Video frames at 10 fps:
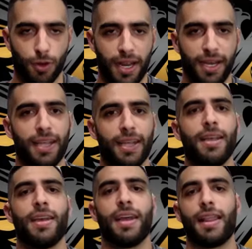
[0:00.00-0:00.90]
training.
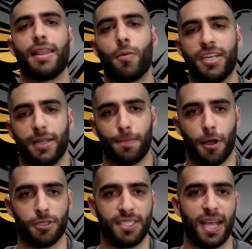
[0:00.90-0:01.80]
And then we did
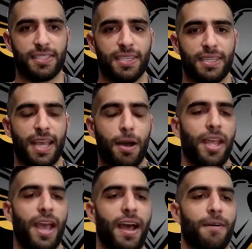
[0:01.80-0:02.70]
post testing. Now
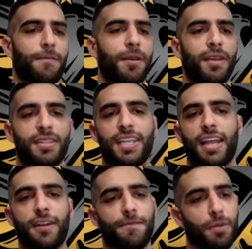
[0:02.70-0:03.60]
we have
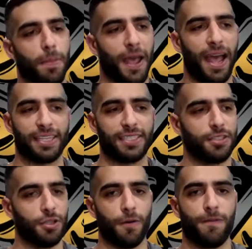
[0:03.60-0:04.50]
data from the past,
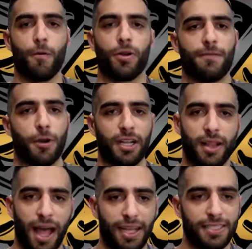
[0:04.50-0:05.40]
you know, four different
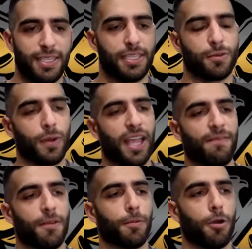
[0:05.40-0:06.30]
classes. We
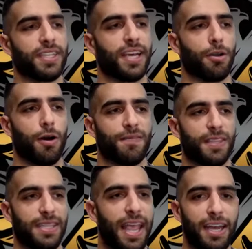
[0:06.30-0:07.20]
haven't broke down all of
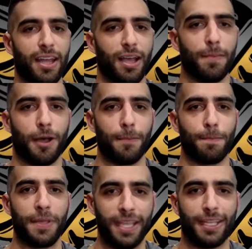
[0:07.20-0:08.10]
the data, but
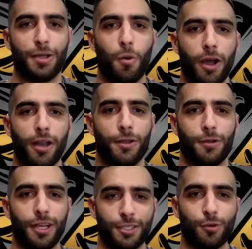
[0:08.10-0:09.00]
being the one who
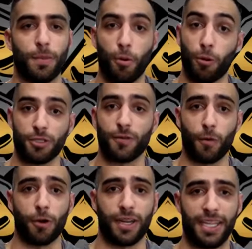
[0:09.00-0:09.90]
does the reports
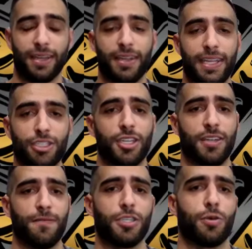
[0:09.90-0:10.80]
for e- each
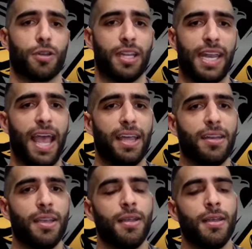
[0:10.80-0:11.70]
individual cadet,